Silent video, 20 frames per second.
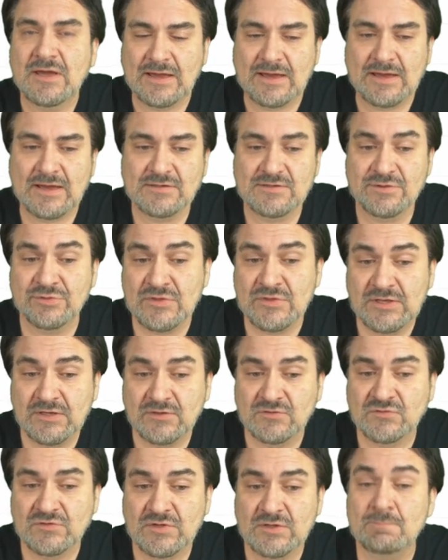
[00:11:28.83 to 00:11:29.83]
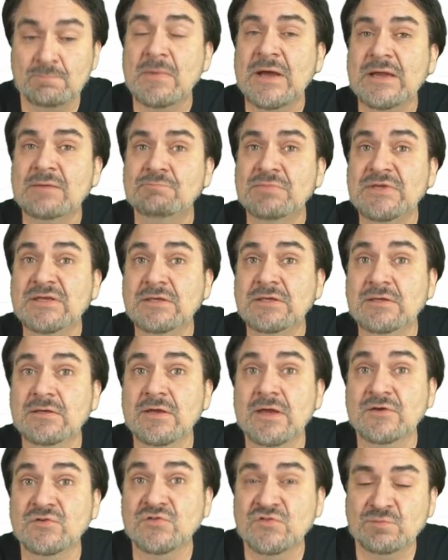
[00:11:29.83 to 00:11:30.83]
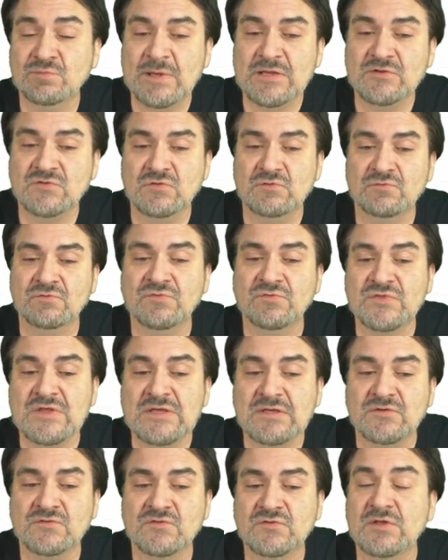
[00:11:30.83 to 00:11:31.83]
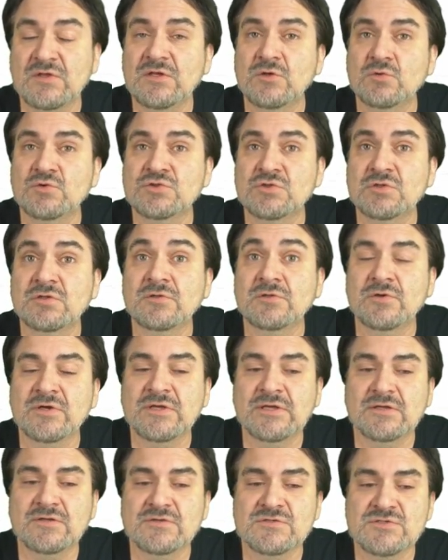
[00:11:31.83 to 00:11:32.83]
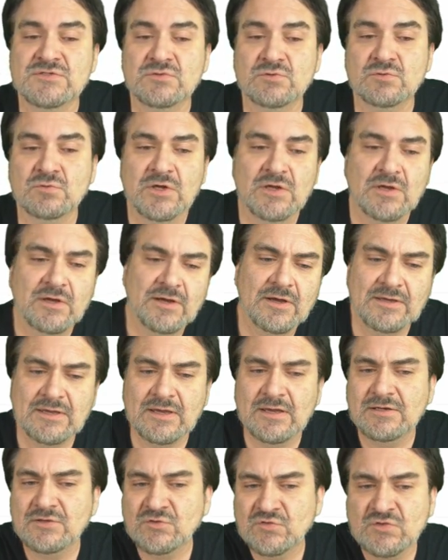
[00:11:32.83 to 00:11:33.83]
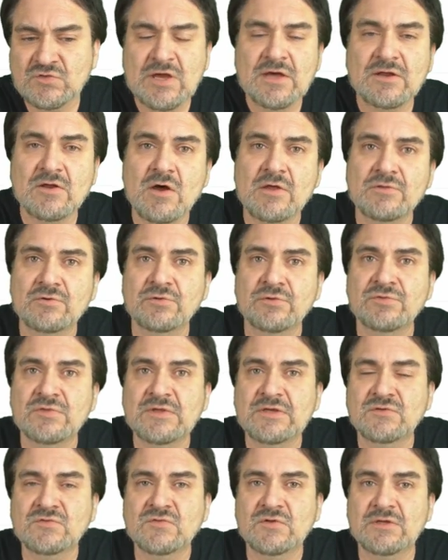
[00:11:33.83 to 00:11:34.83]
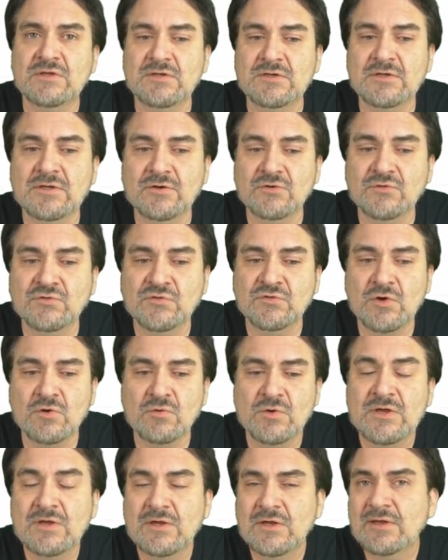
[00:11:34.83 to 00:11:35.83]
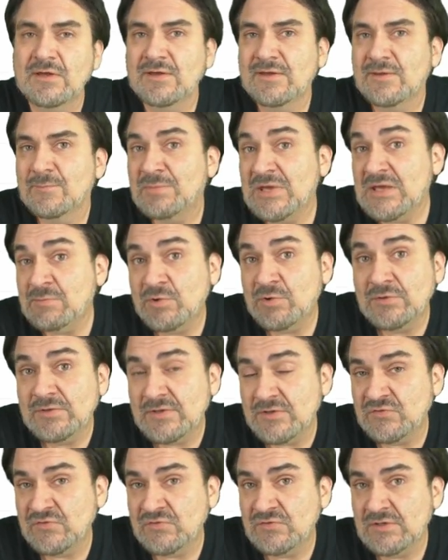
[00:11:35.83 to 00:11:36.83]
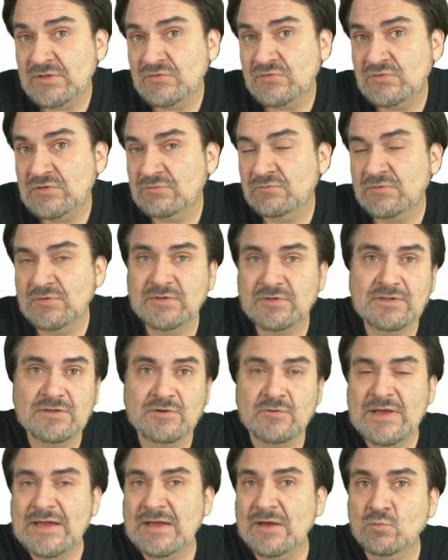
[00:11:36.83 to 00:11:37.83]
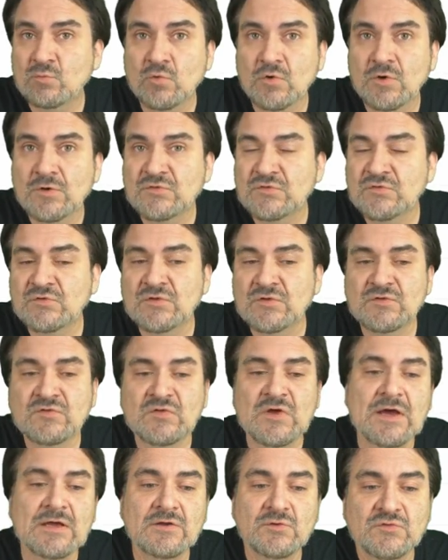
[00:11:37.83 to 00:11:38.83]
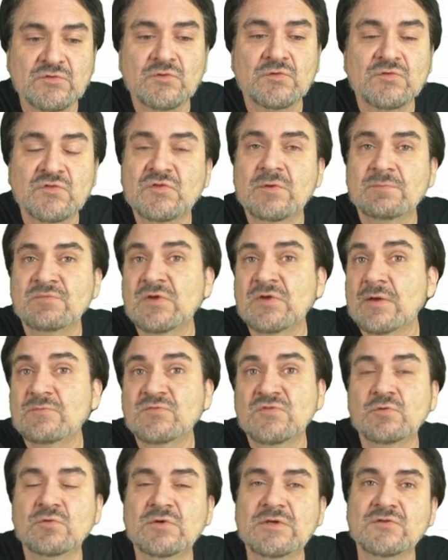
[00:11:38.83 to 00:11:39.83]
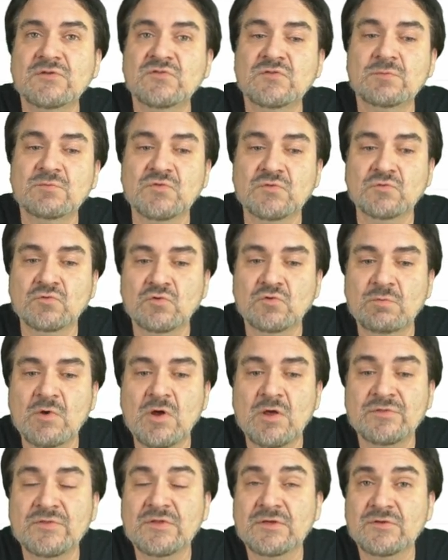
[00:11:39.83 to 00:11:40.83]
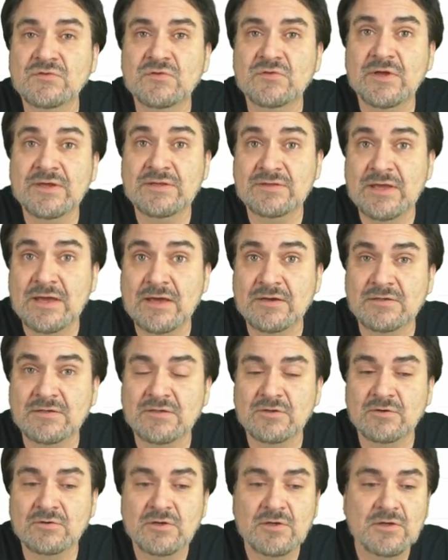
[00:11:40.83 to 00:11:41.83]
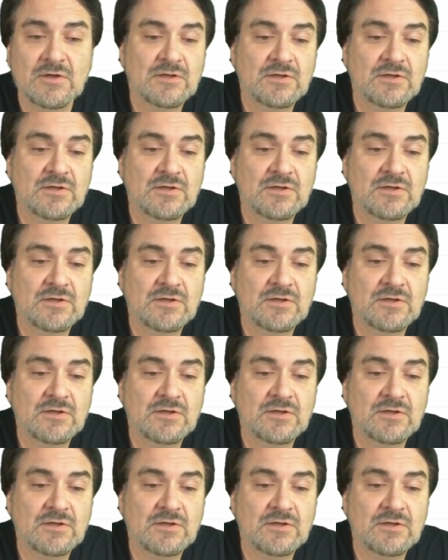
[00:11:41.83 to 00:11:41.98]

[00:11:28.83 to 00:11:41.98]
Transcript: at things that might be expensive, things that you should look into. Again, it's got other things in here. So people list things differently. They'll add words to the title, so sometimes you'll get some screwball things like that in here.